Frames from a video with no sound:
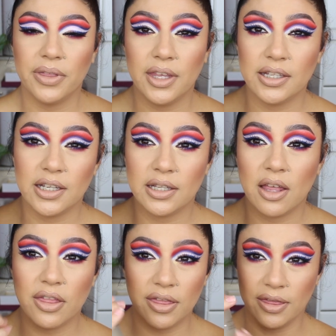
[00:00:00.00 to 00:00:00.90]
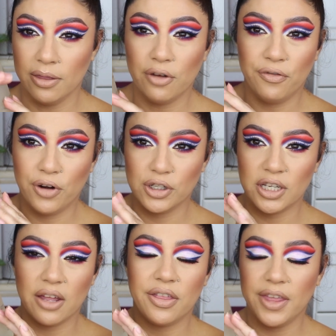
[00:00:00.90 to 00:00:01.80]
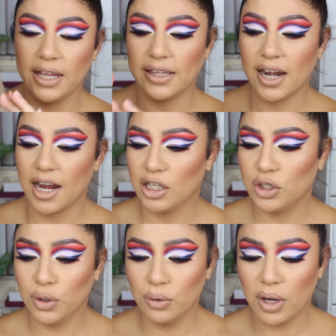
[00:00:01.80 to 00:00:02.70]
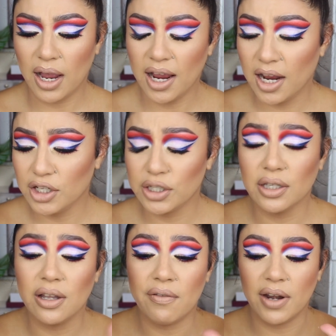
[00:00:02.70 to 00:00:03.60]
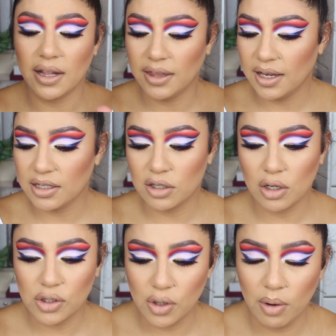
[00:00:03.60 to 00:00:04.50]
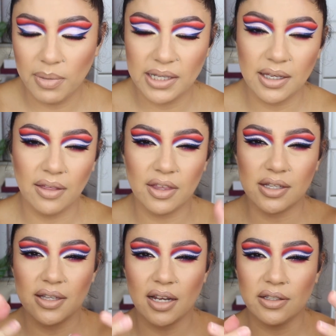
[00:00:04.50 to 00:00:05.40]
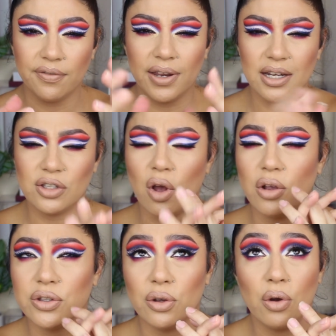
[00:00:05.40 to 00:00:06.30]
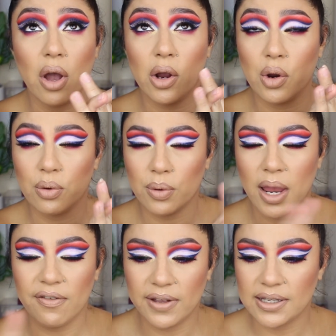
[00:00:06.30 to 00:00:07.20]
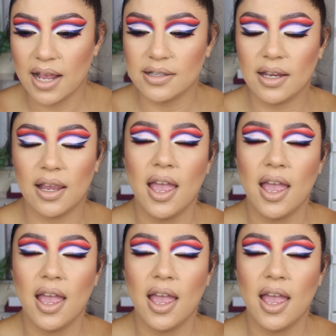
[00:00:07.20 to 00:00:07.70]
This is the first thing that I do. I just love it. I think it's so amazing. The scent of it is also great, fantastic.